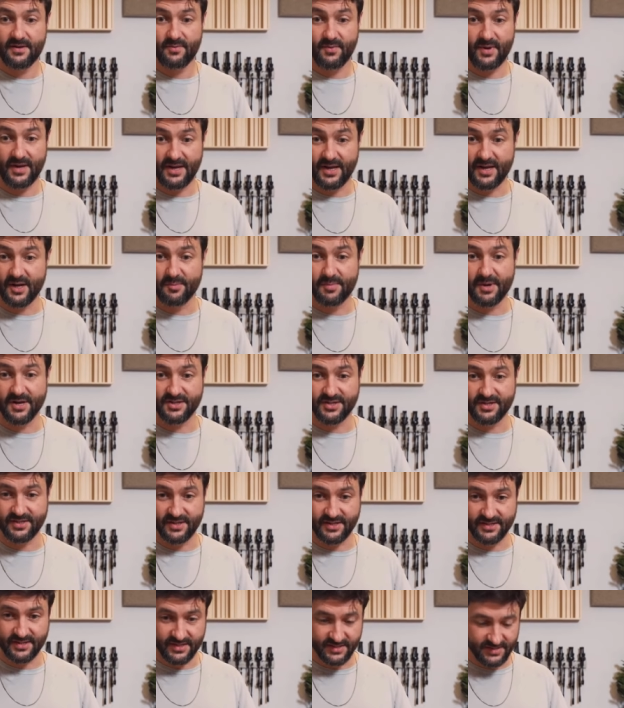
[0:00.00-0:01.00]
We need a bunch
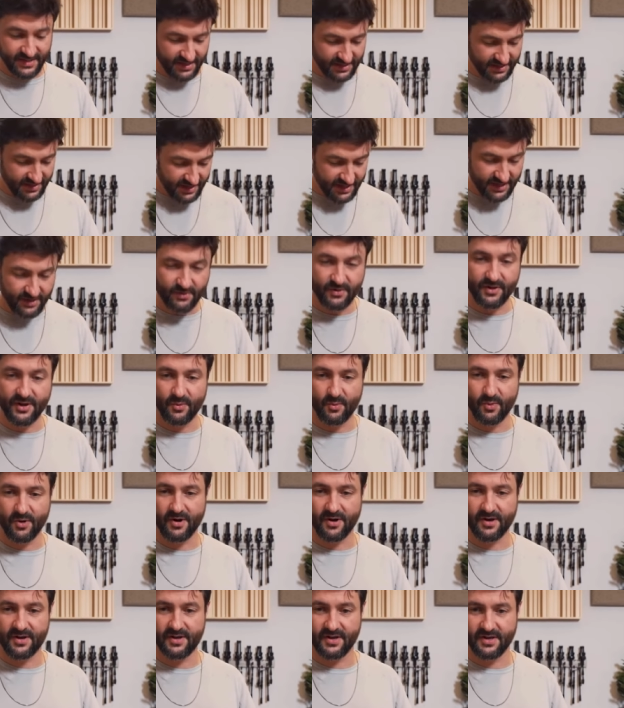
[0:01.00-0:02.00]
of these because they literally
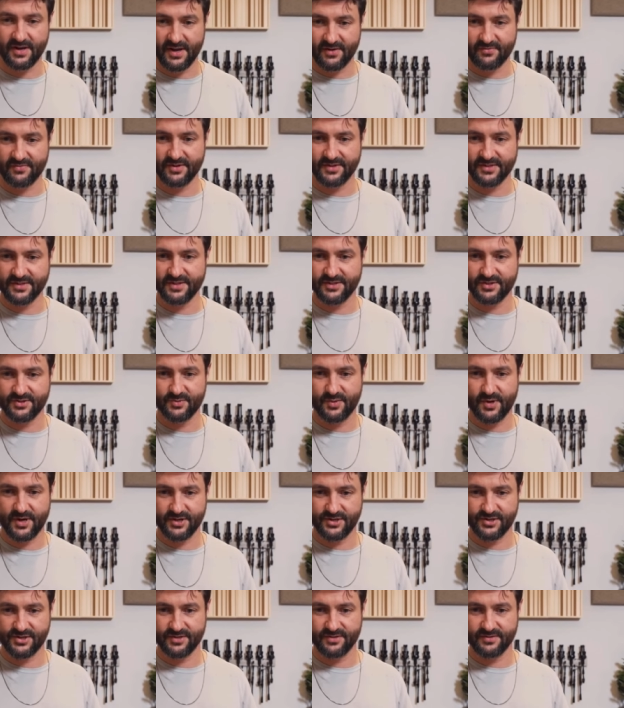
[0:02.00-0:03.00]
work in every
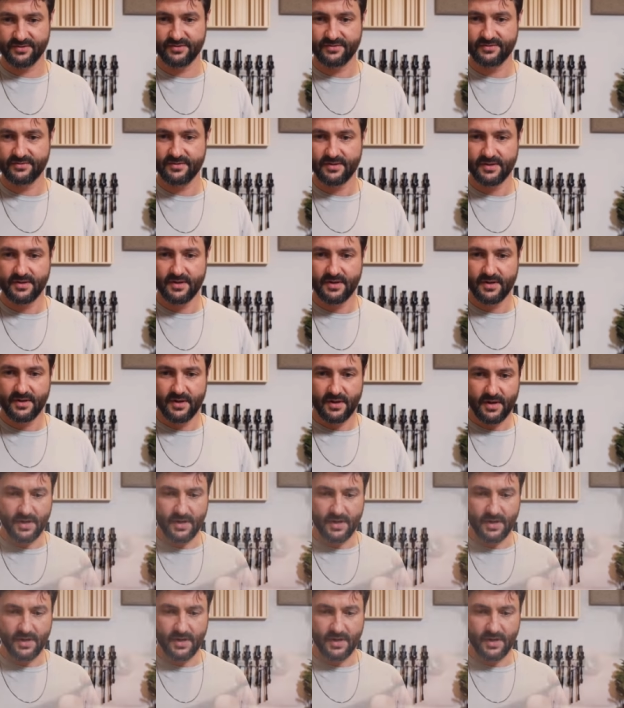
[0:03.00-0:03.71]
situation." Yeah.